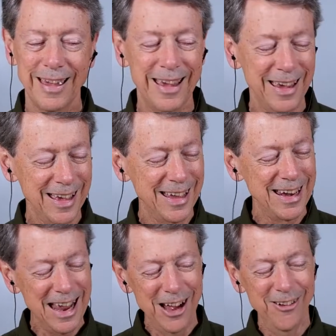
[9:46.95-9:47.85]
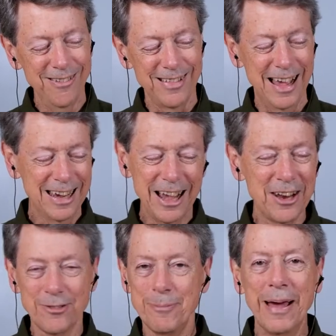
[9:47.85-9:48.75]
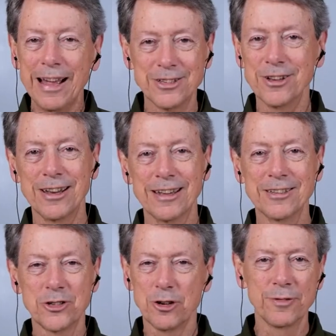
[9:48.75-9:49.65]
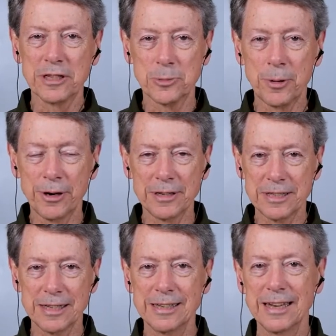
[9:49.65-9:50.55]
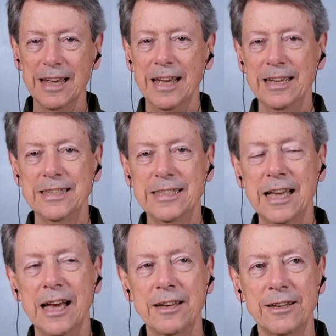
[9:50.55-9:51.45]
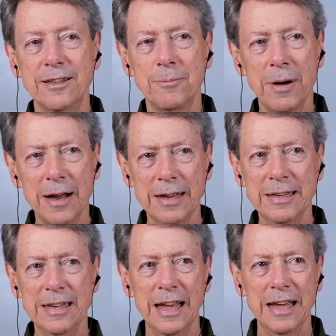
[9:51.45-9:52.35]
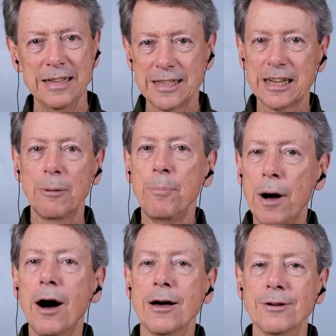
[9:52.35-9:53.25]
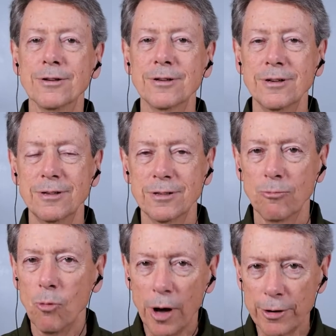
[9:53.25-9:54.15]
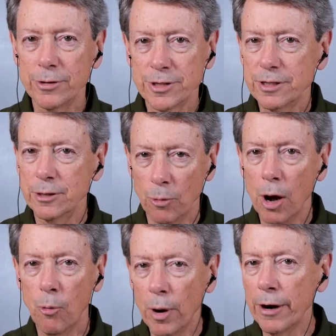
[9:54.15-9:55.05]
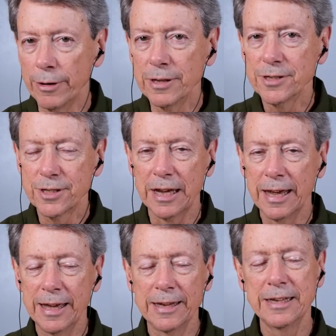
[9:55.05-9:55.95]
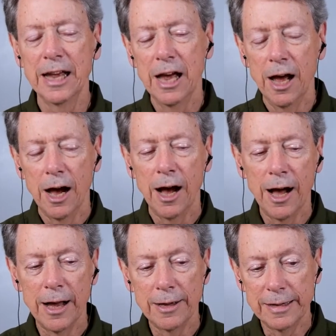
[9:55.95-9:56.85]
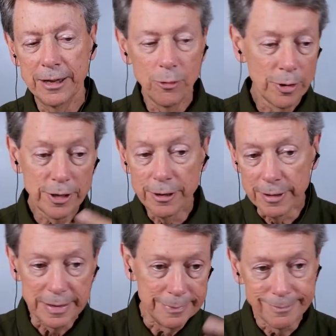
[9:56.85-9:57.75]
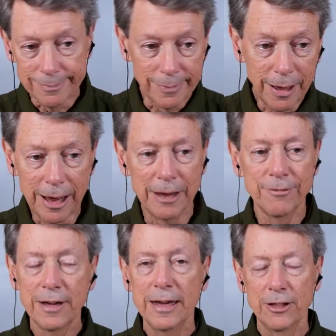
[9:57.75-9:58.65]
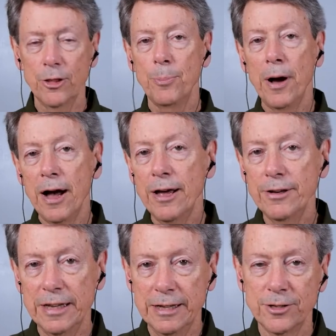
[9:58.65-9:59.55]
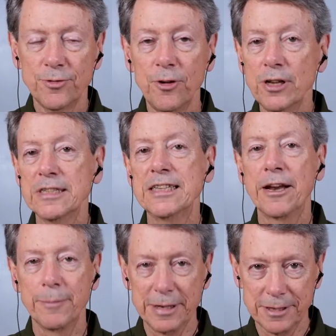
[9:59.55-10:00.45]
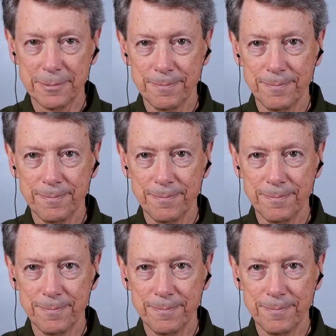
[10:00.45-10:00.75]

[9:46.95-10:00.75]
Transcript: And how I kind of imagine it, sort of experience it, is that the mind is like a pond, waters the awareness. And uh, in ordinary life, the pond is full of sediment.